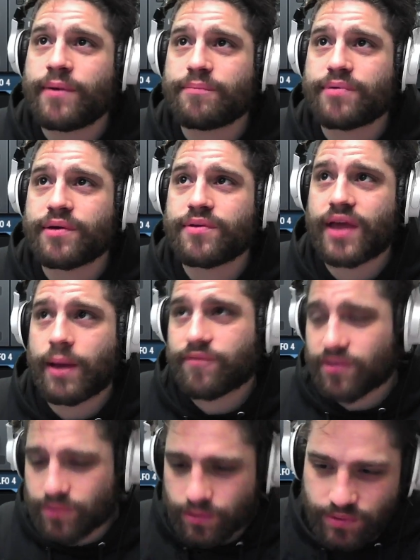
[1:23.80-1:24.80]
play with
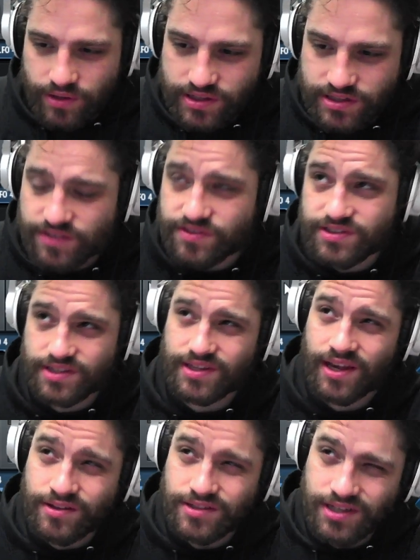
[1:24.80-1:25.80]
FMDB, see if there's anything
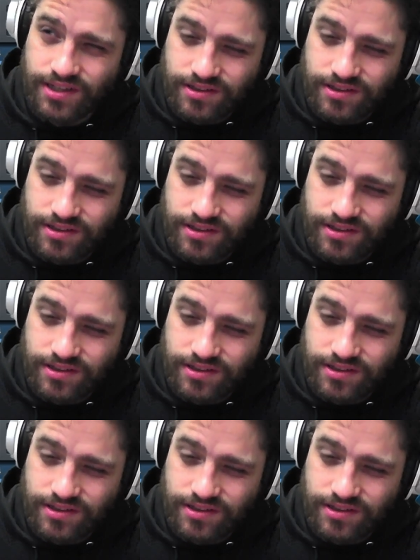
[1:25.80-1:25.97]
else I can do